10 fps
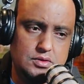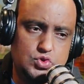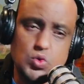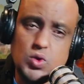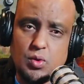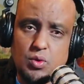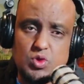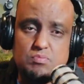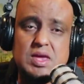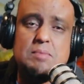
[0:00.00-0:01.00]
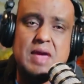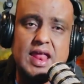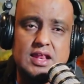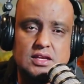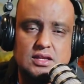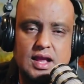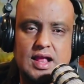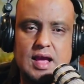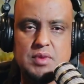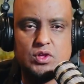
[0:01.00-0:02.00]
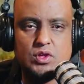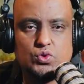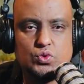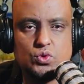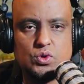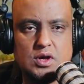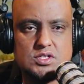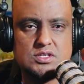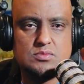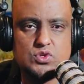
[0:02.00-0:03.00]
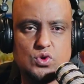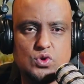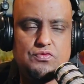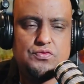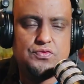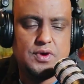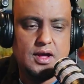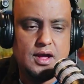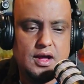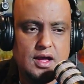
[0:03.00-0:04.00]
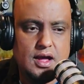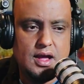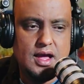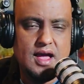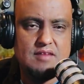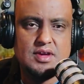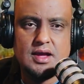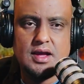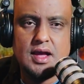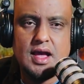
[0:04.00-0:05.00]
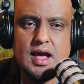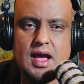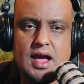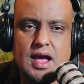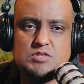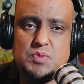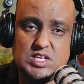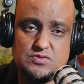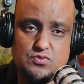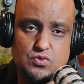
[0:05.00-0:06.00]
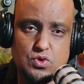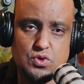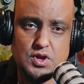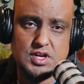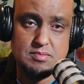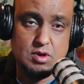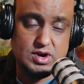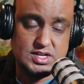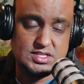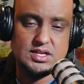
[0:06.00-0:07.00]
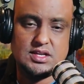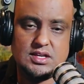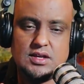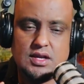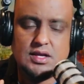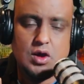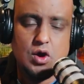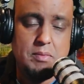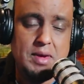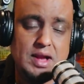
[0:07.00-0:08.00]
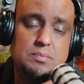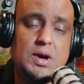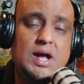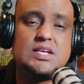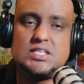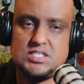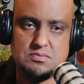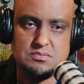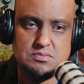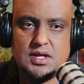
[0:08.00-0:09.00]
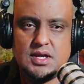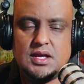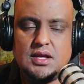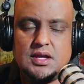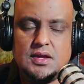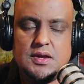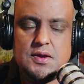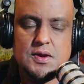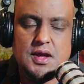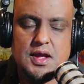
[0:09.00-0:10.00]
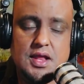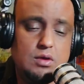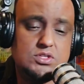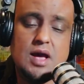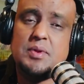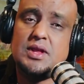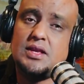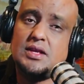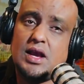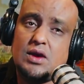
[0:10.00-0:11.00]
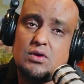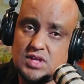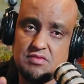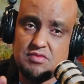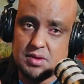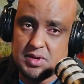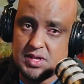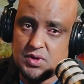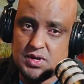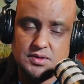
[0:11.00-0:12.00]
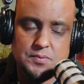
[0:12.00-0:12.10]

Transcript: doing away with big men and coming to some sort of having a space for democracy or multi-partyism. And that was happening across Africa, by the way.